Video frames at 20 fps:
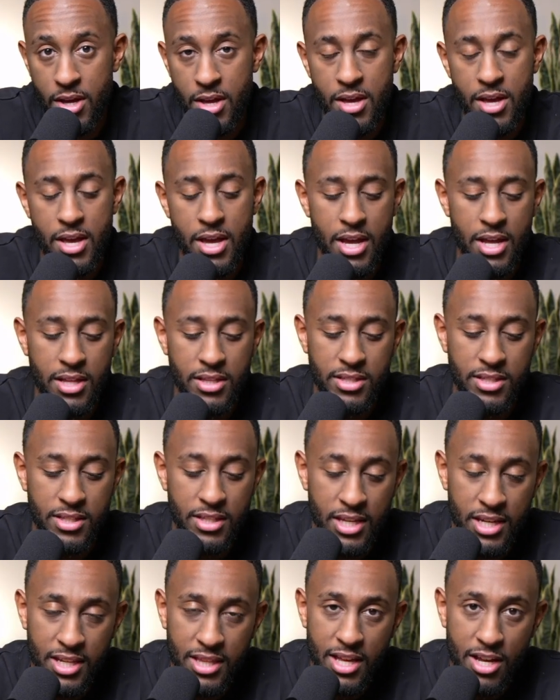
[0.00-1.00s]
and
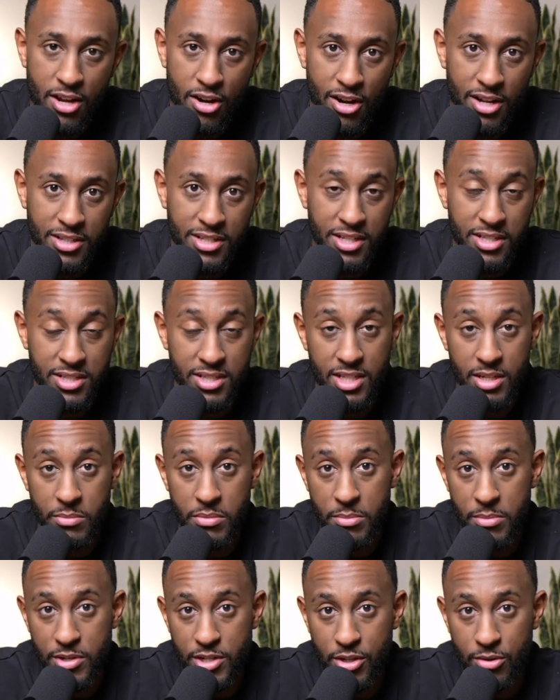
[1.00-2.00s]
getting that context is going to be
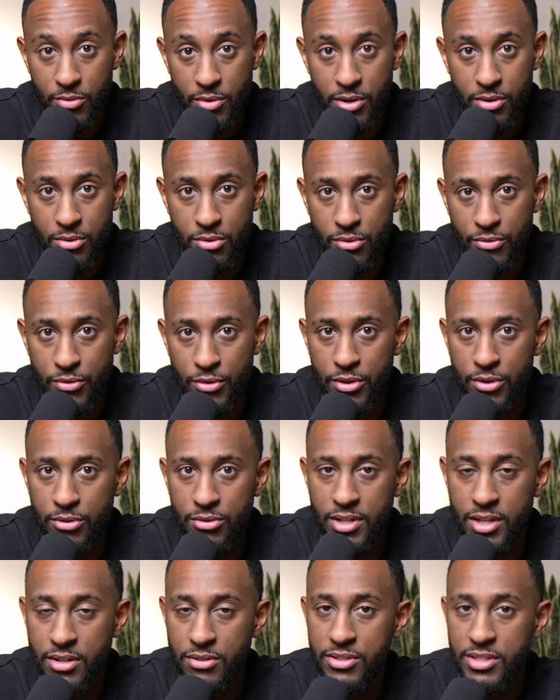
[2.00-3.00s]
mission critical for you to
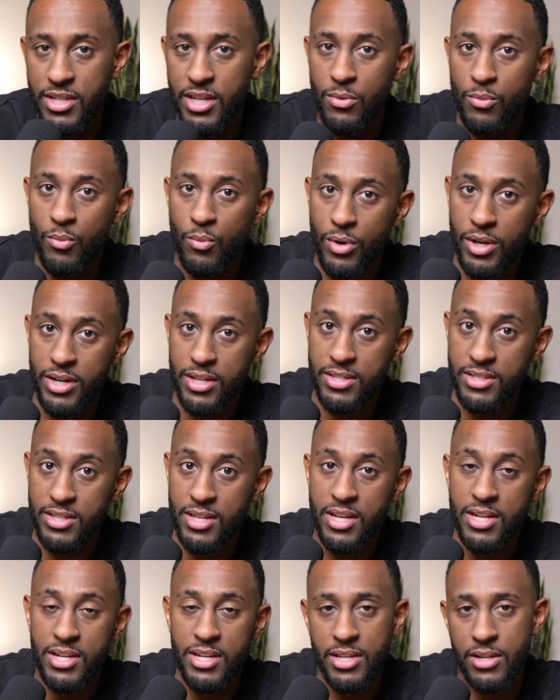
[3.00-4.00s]
understand what is
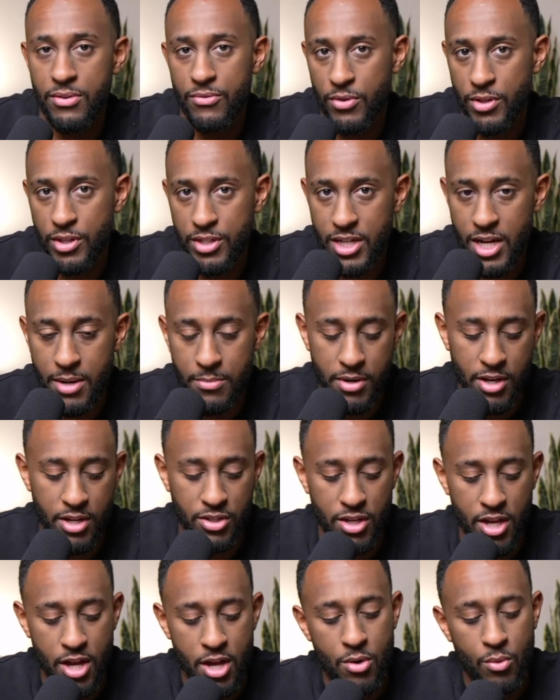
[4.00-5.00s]
needed for the job because
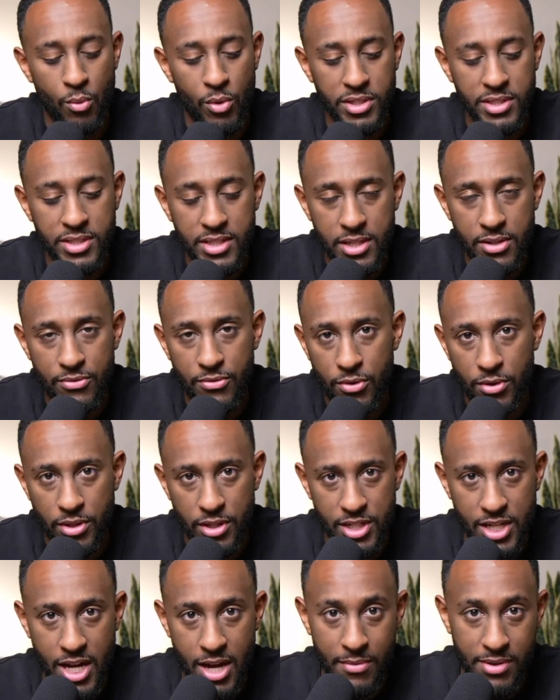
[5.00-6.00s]
what's needed for the
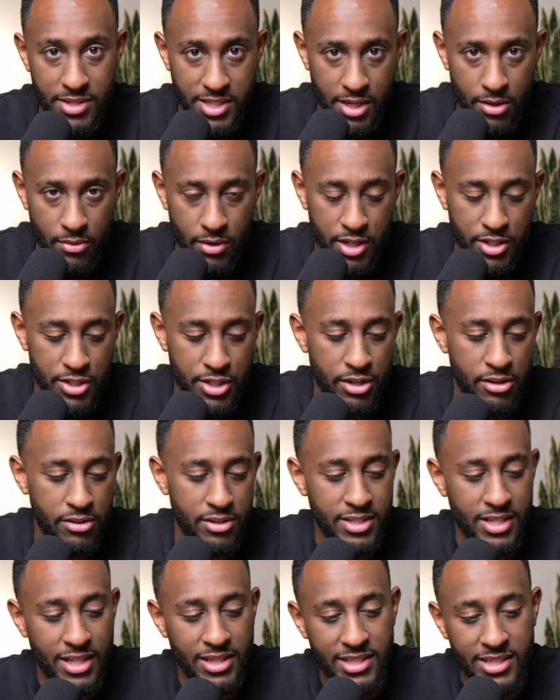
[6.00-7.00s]
job as a network engineer is
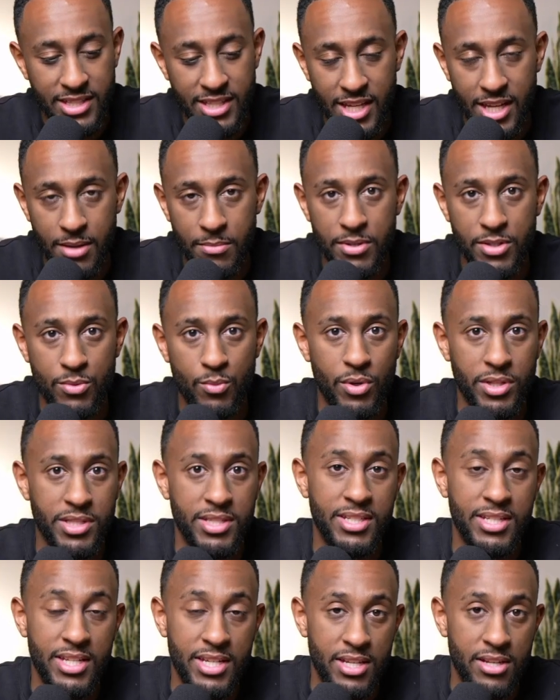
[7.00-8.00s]
not the same as what's
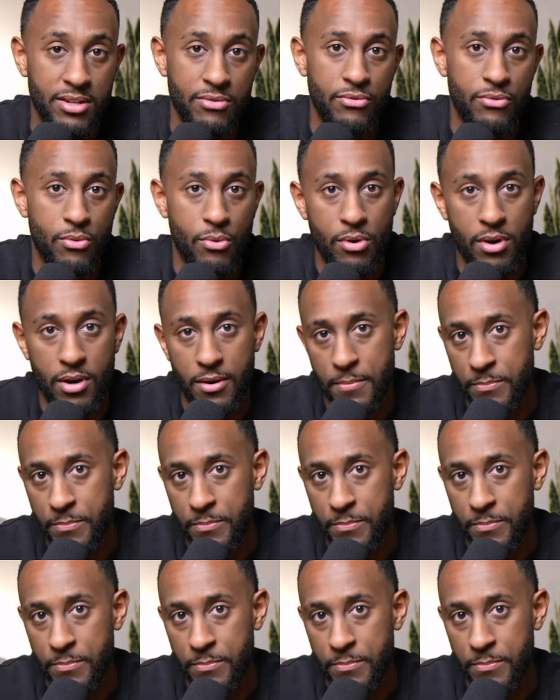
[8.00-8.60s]
needed for